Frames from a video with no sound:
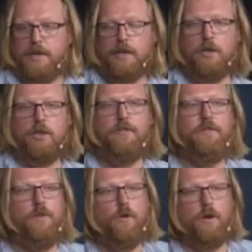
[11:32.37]
It looked
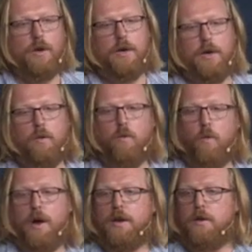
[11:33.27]
for
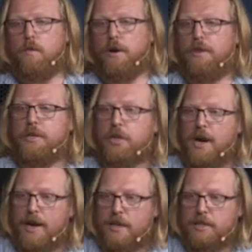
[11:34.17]
what are the
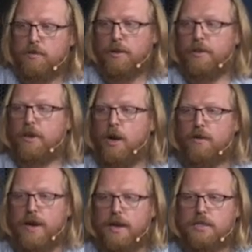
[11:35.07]
tracks, what are the
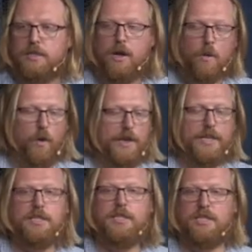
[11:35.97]
codecs, what
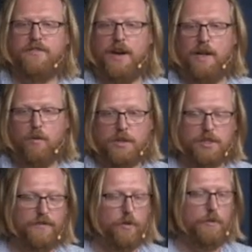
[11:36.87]
is this file, what's
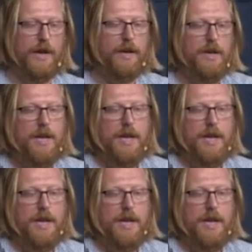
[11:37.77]
the format,